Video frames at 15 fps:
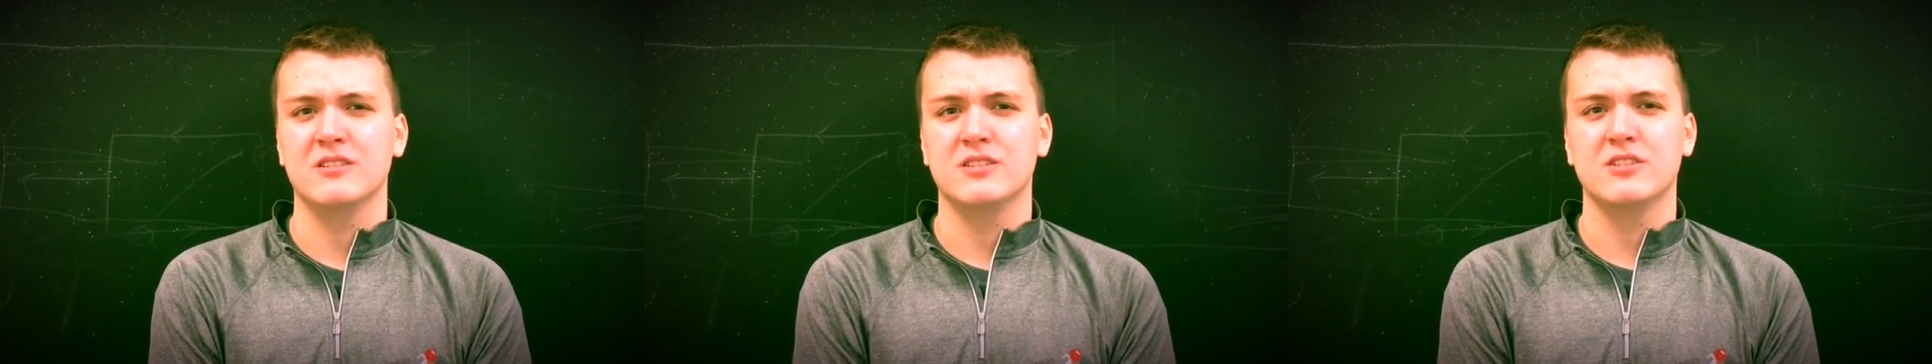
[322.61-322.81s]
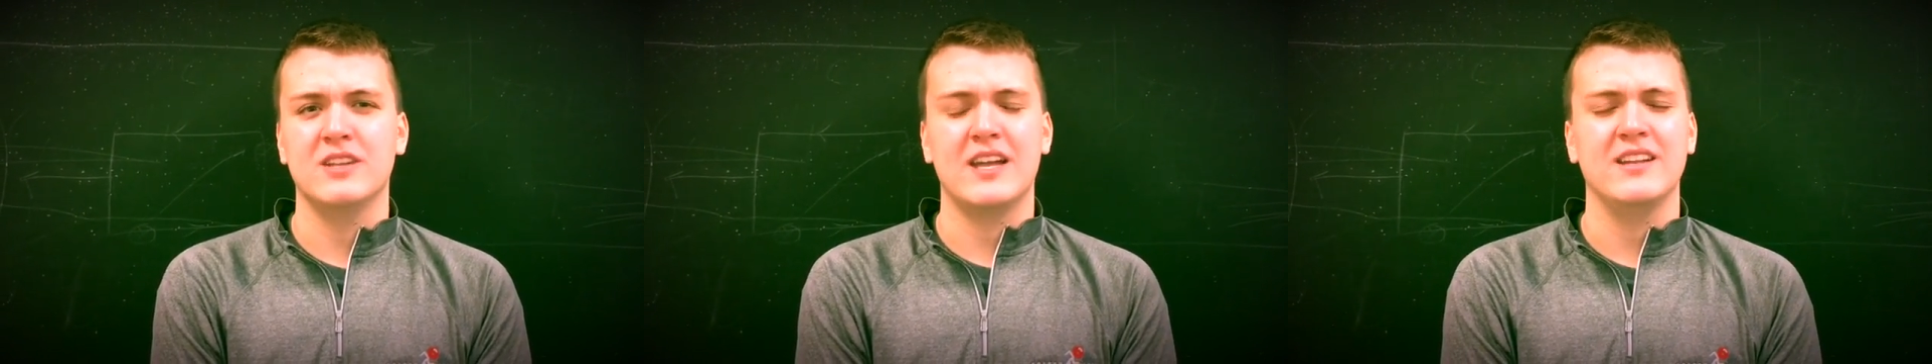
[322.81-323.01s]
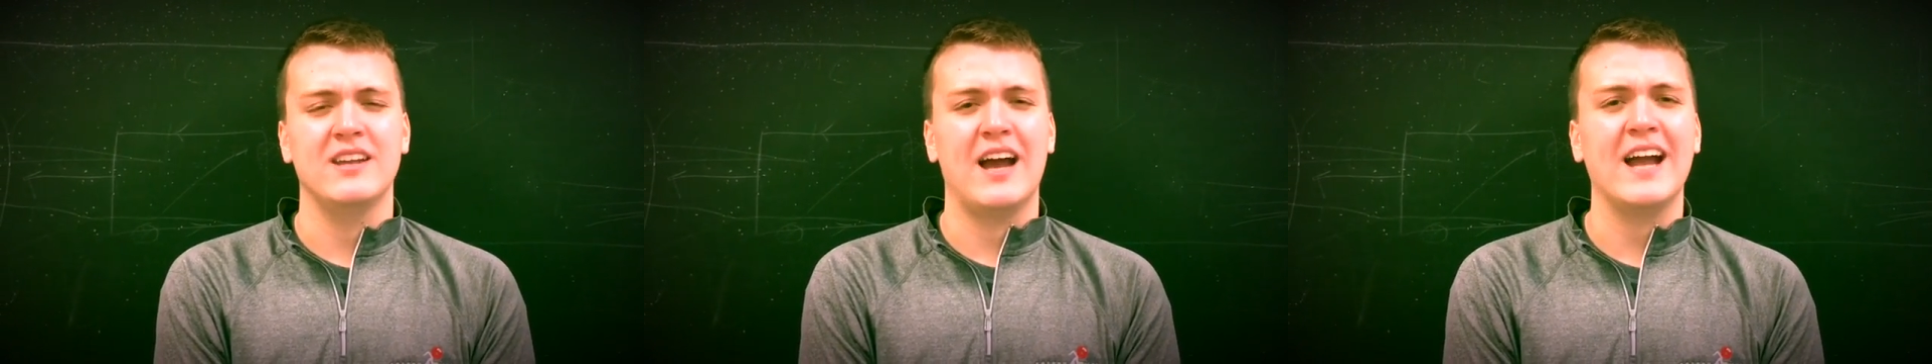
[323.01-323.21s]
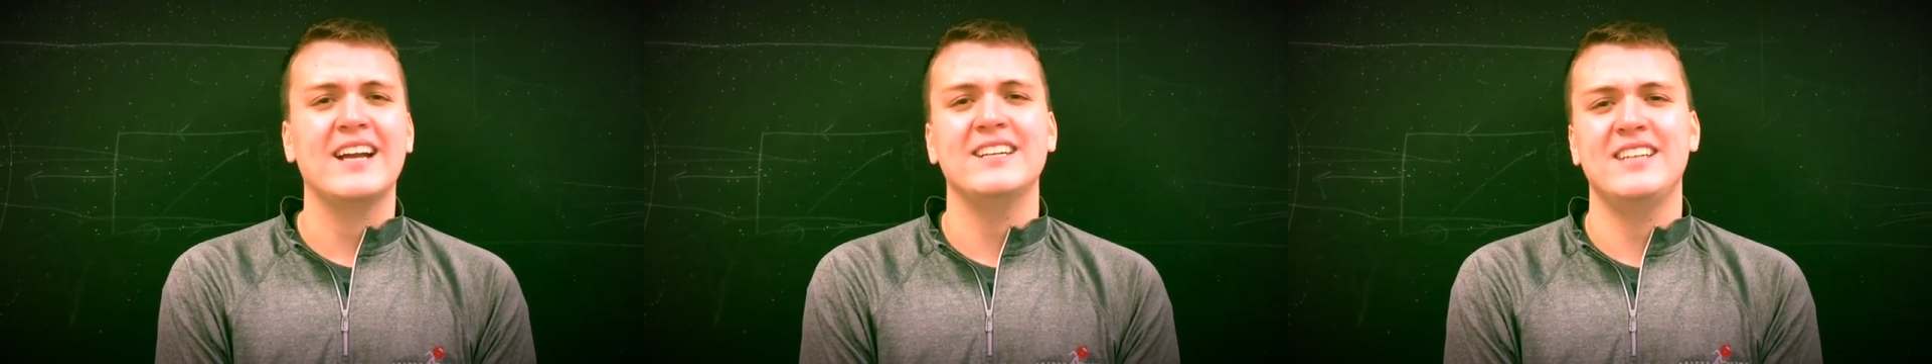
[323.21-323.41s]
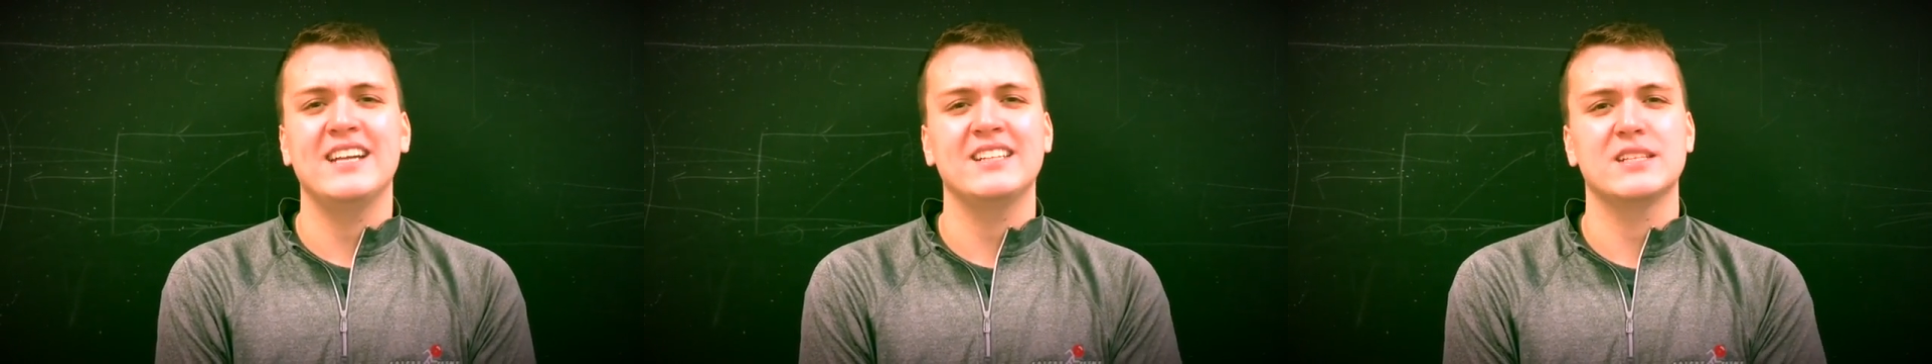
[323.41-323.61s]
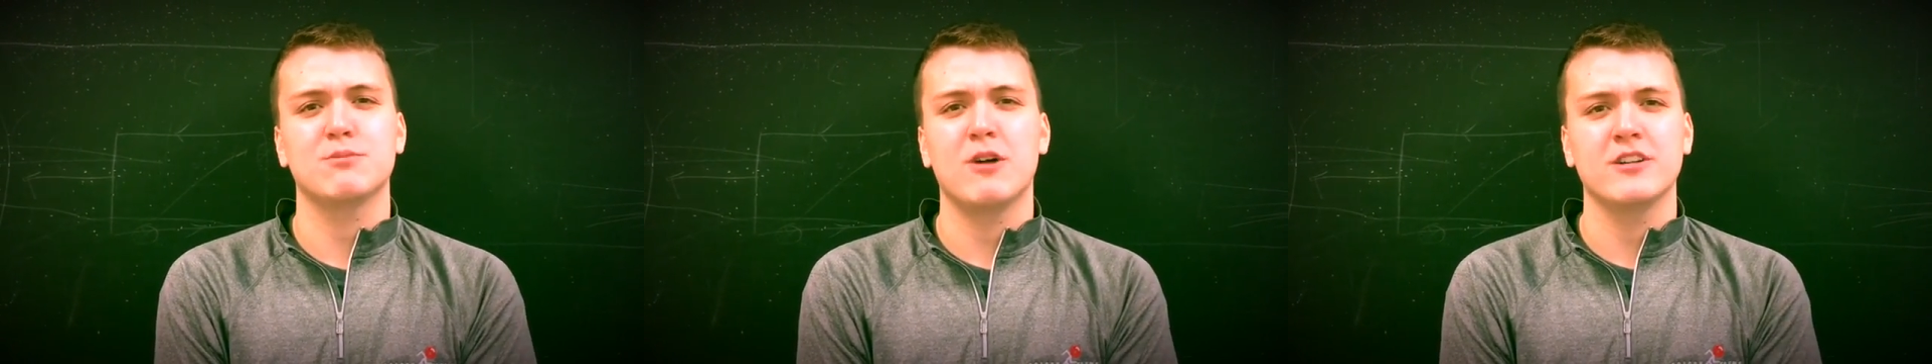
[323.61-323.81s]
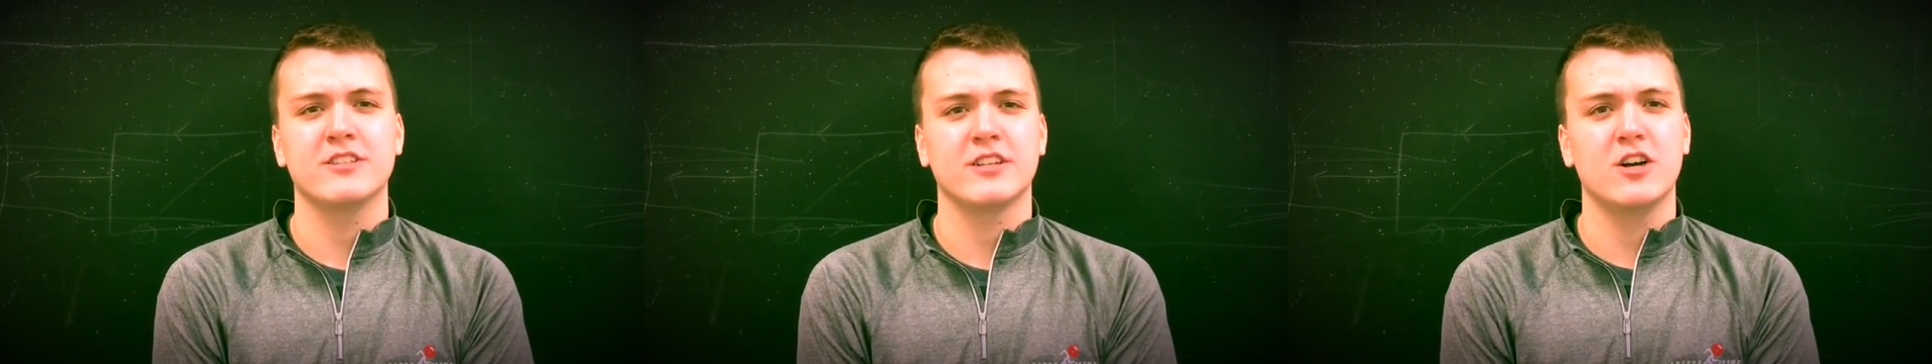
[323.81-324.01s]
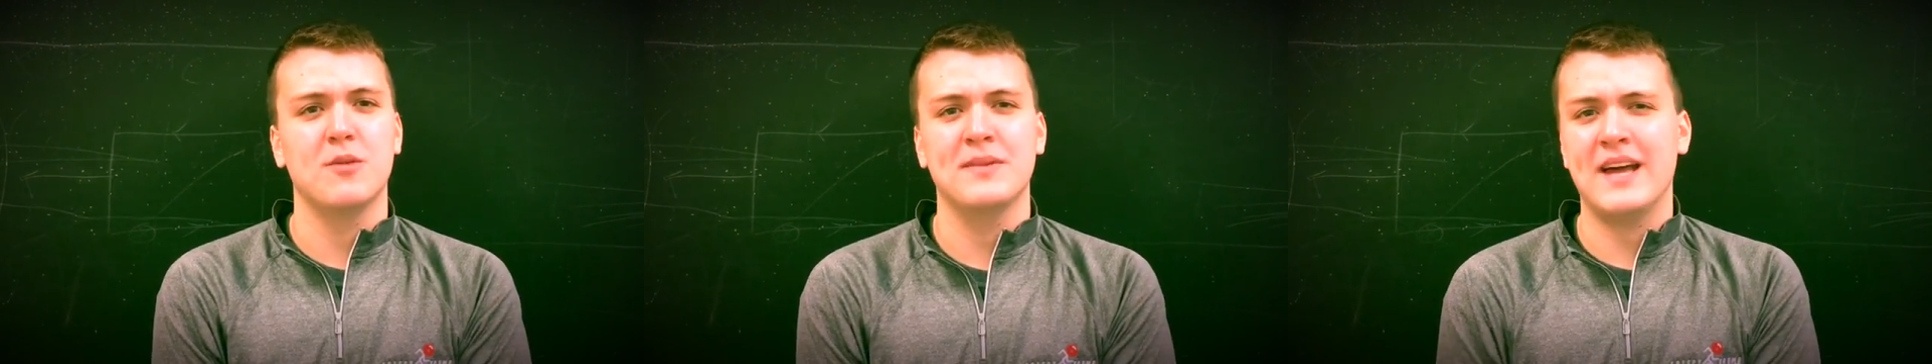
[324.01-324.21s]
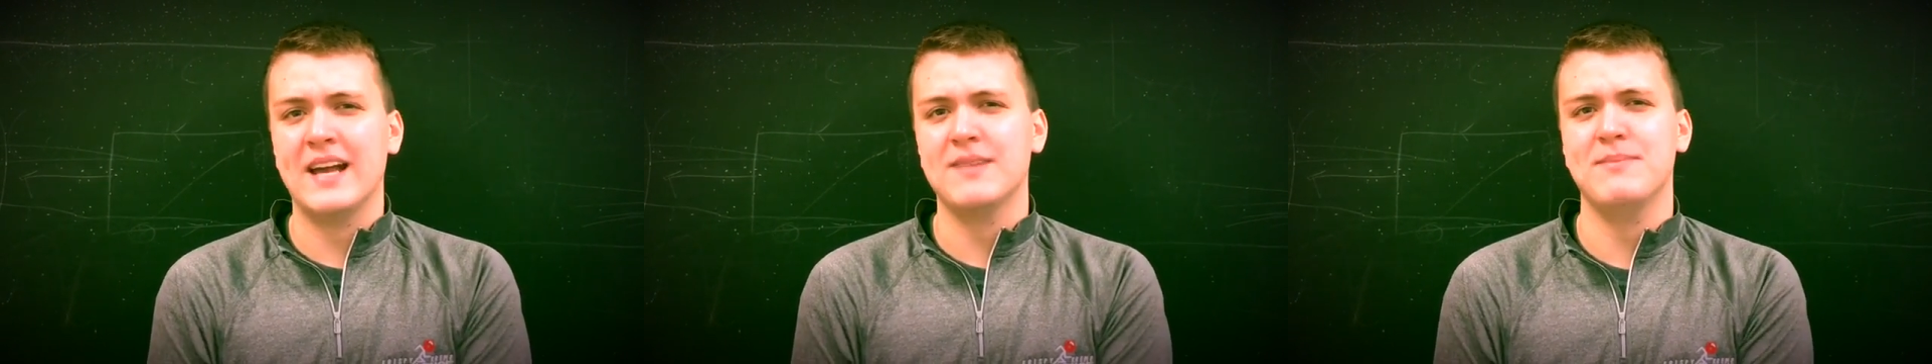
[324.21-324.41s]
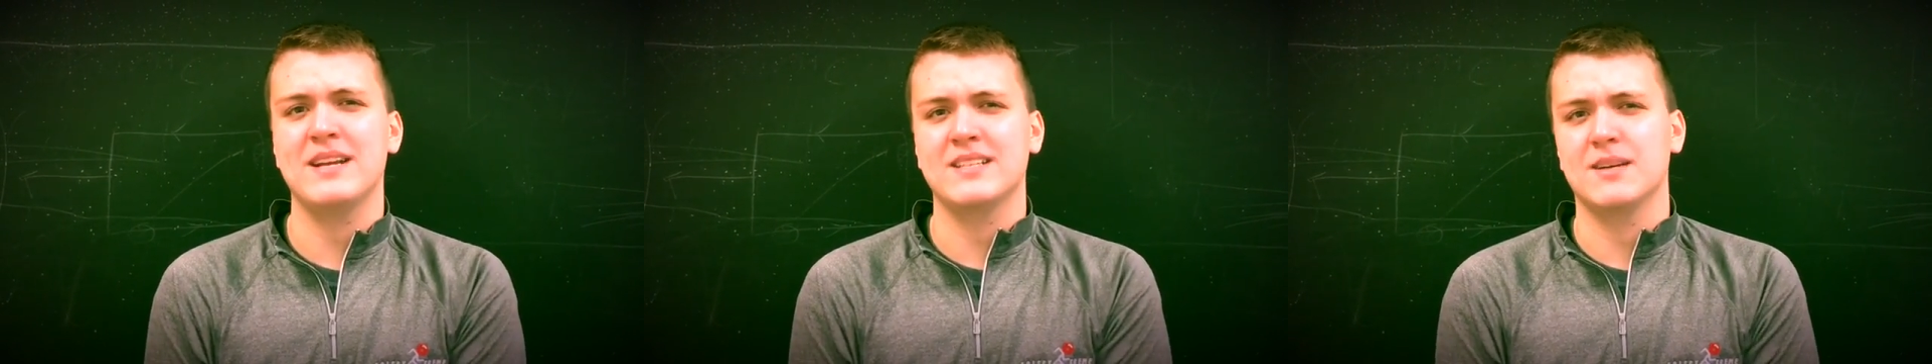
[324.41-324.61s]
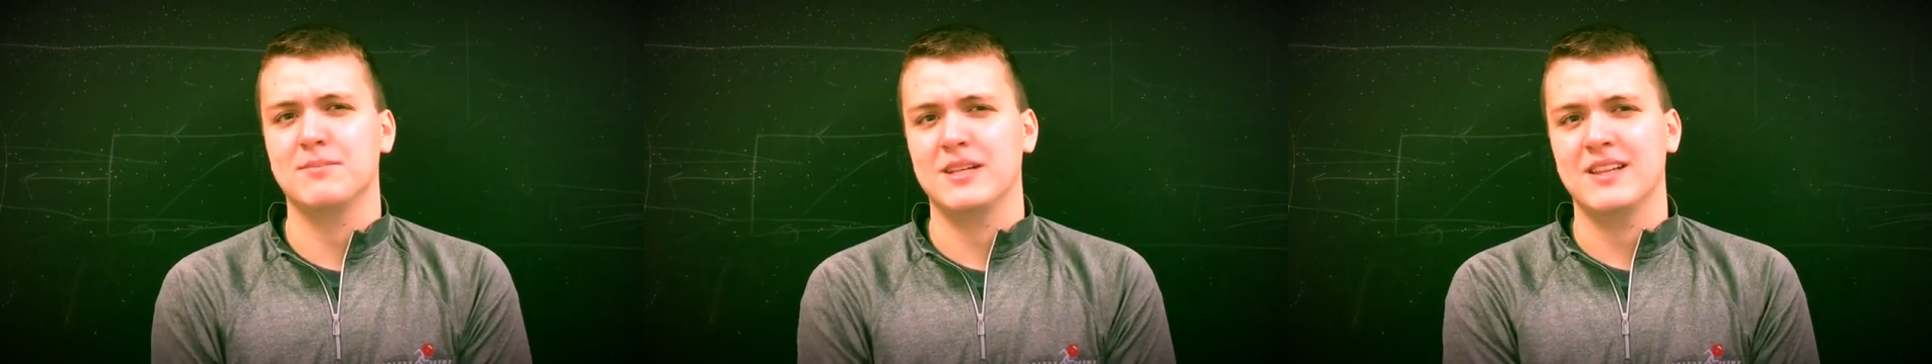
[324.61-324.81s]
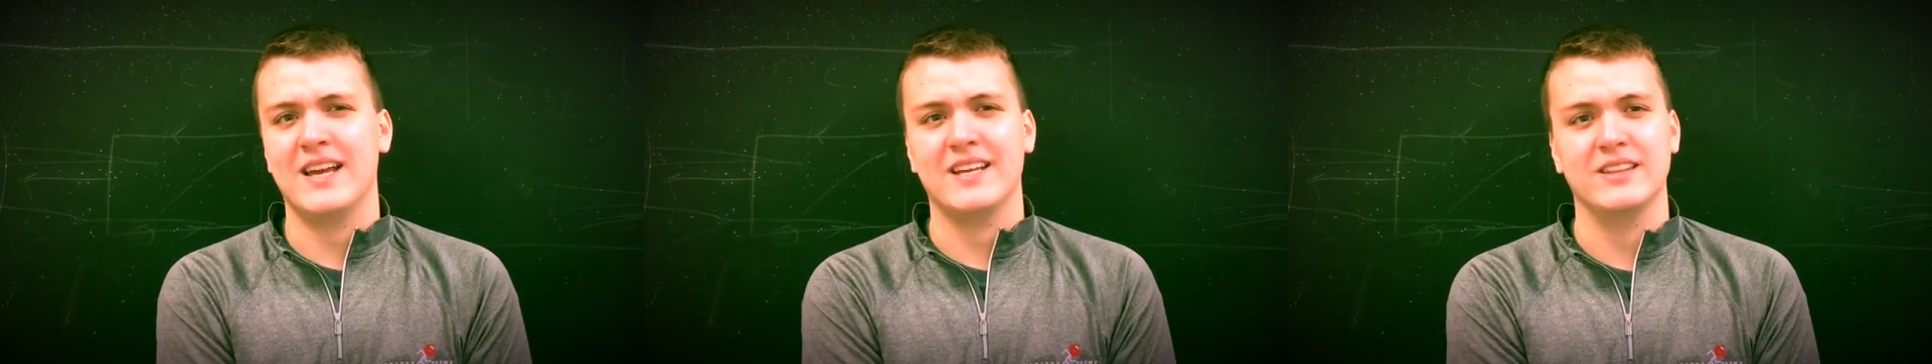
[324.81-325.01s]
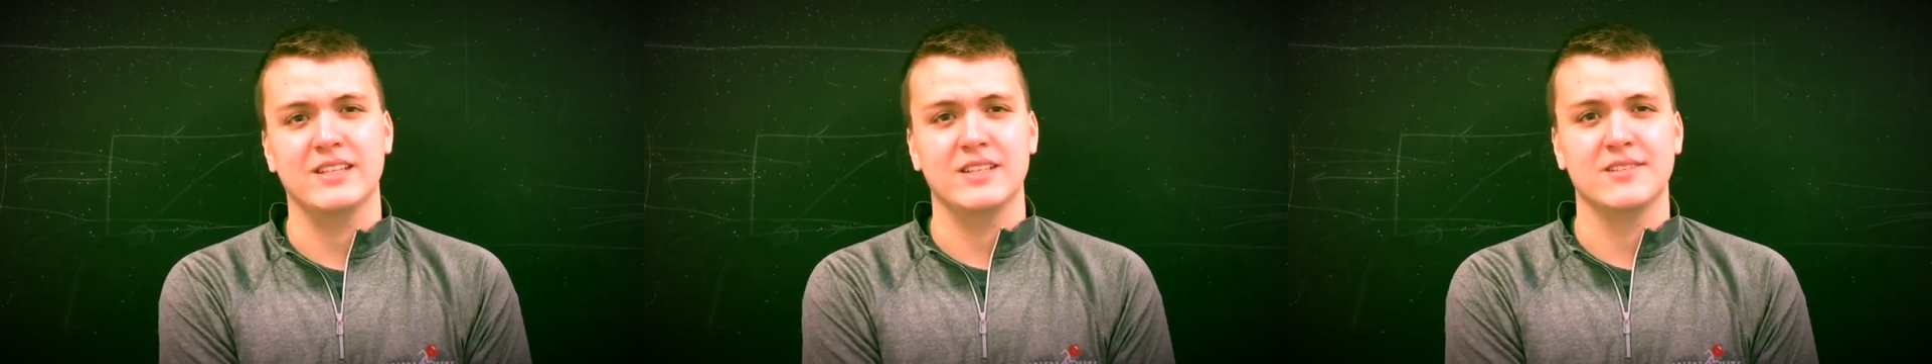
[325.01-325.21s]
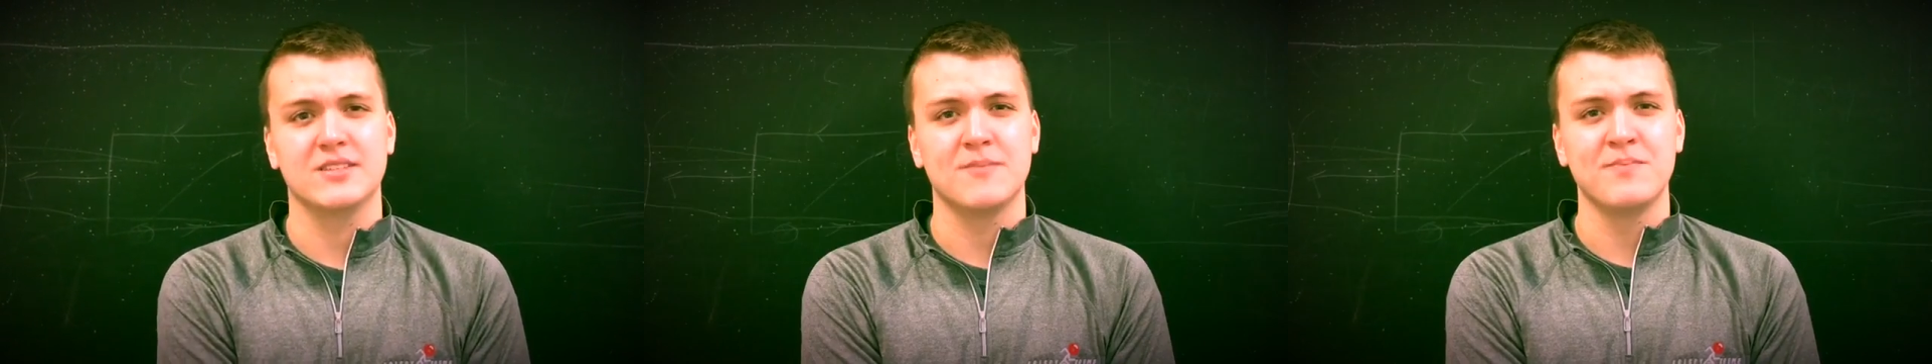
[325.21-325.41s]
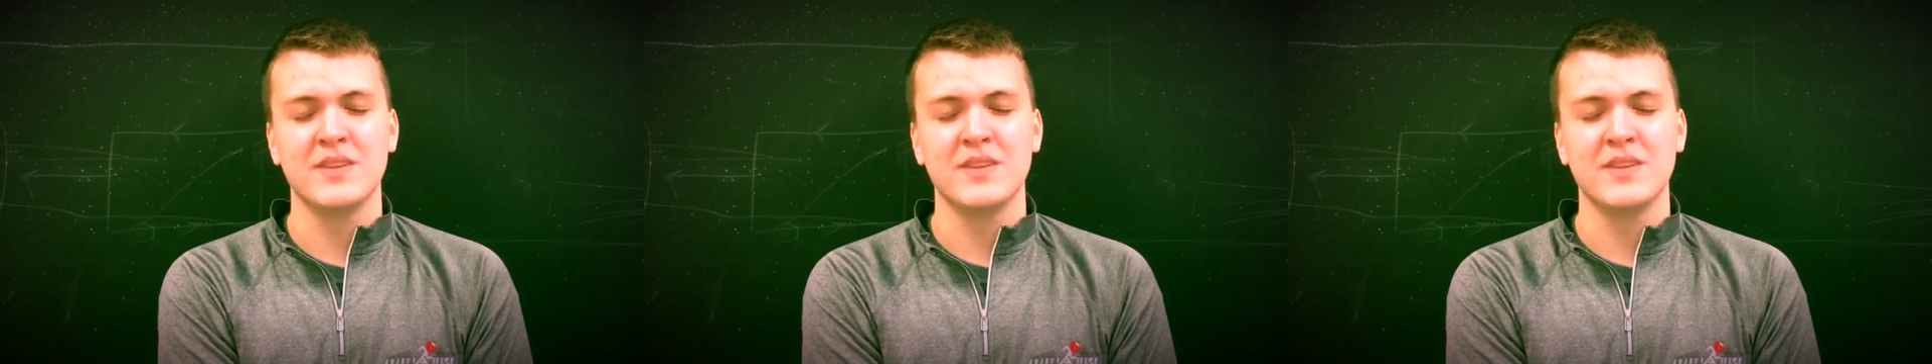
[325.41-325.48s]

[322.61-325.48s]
so that I can take this project home and I can make something like this.